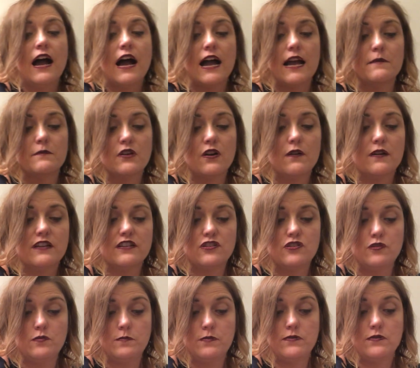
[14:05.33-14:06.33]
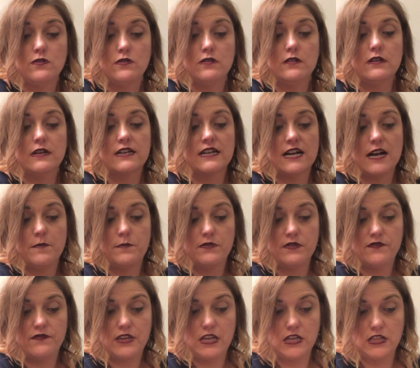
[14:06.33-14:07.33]
I'm going to pull a
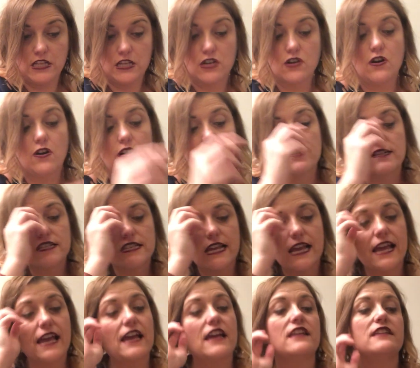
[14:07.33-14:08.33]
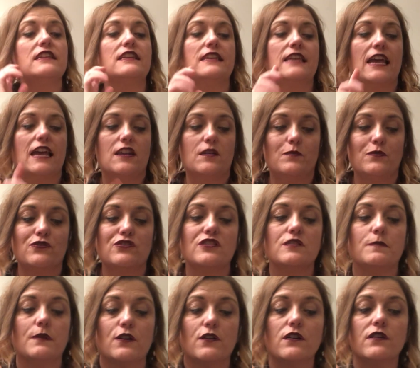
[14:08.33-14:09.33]
couple of healing cards and an animal
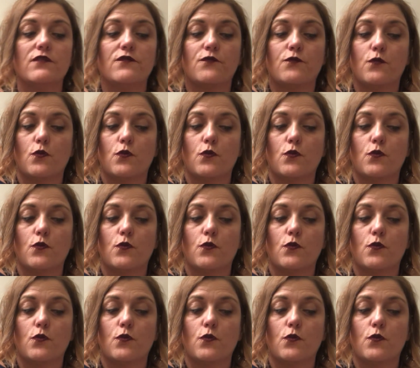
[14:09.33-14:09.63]
spirit